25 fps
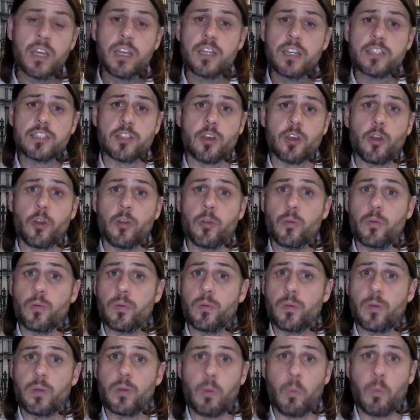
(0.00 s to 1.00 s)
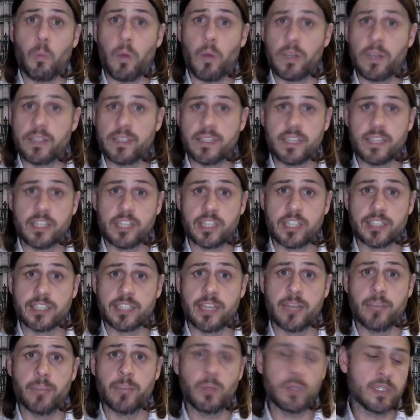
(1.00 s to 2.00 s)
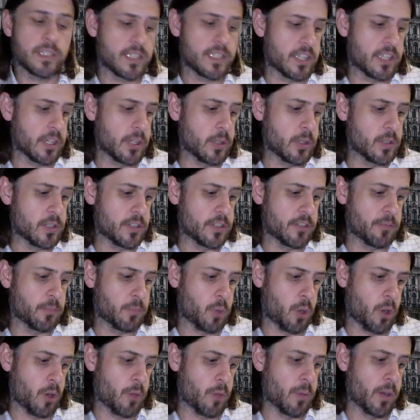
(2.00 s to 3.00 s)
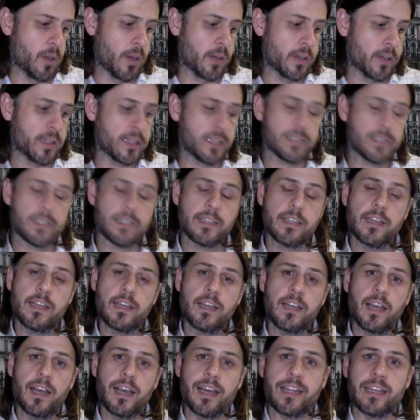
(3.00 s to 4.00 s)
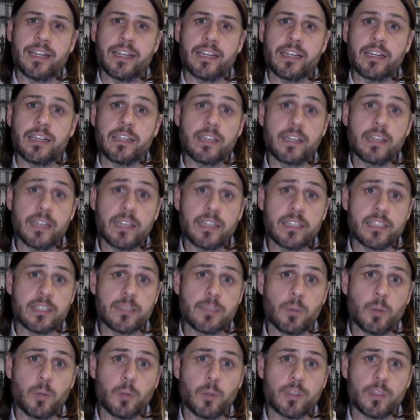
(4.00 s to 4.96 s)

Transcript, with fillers: So one such example is the use of probiotics. And in a, a small